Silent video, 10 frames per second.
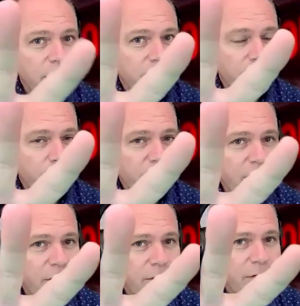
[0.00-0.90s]
And there we
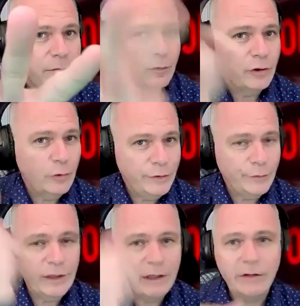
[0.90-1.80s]
go. We're going
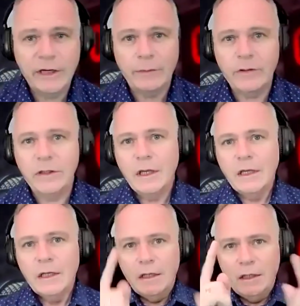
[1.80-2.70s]
3 on that one.
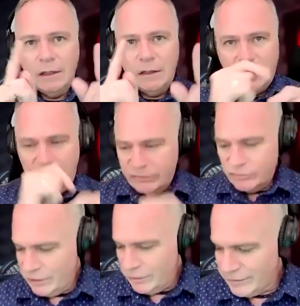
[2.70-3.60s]
Ladies
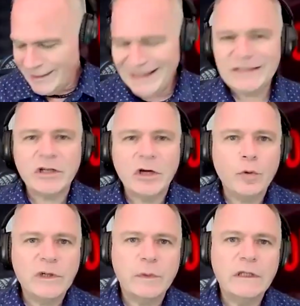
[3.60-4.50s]
and gentlemen, as
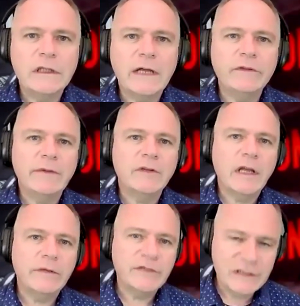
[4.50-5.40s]
always, we love, love,
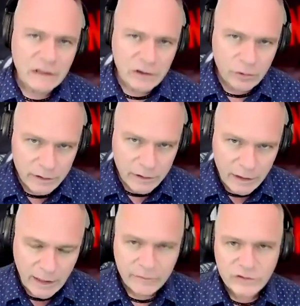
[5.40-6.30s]
love seeing you
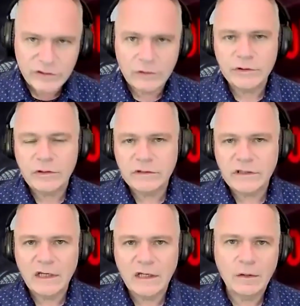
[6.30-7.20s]
every single
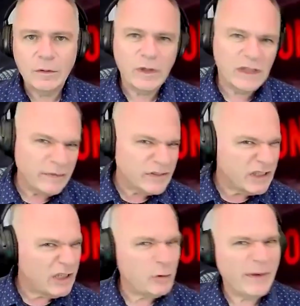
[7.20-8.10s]
Tuesday. We love
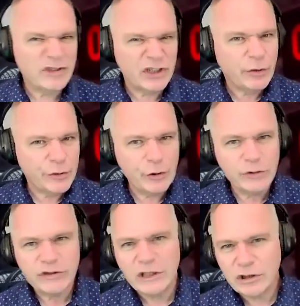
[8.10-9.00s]
seeing you every single
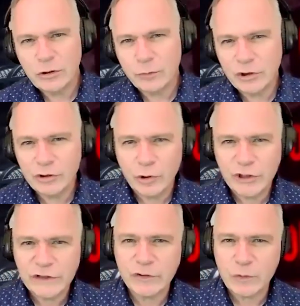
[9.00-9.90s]
Thursday, too, when you
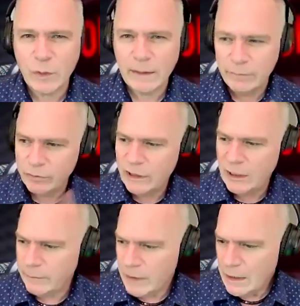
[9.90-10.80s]
join us for Square
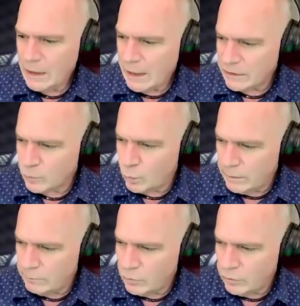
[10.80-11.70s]
Bootcamp. As
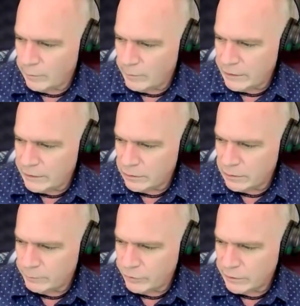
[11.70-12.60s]
one more reminder,
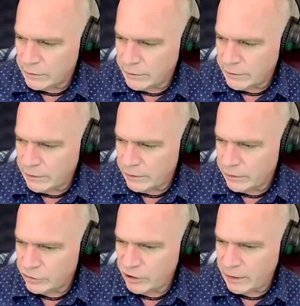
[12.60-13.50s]
I'm putting the link into
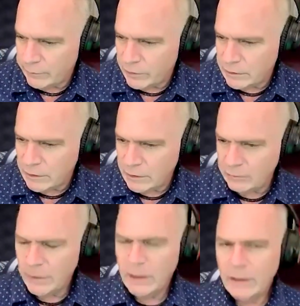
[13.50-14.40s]
the chat right
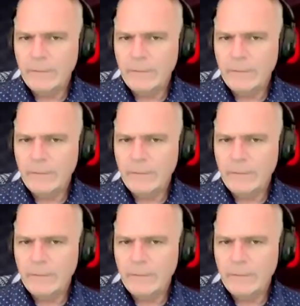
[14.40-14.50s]
now.